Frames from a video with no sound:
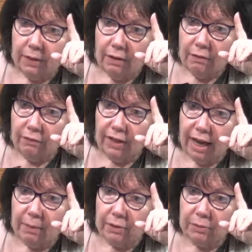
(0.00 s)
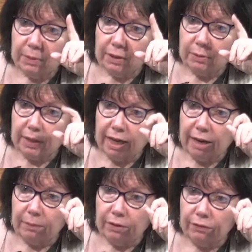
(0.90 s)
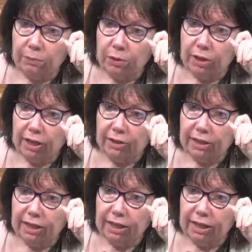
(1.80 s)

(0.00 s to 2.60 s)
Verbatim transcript: flowers because we hammered a few more nails in,